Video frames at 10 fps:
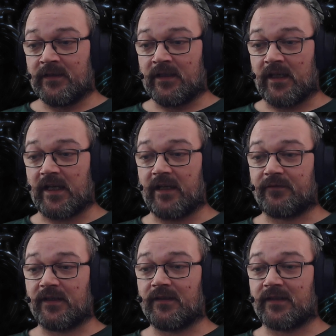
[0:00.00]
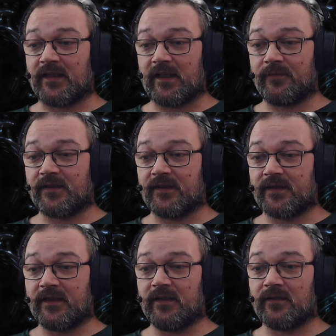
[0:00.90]
I have ten times the
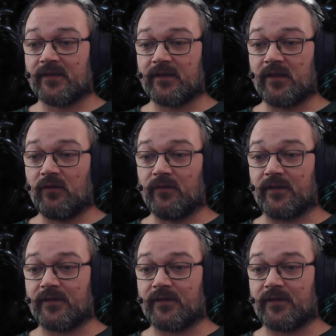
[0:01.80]
skills and knowledge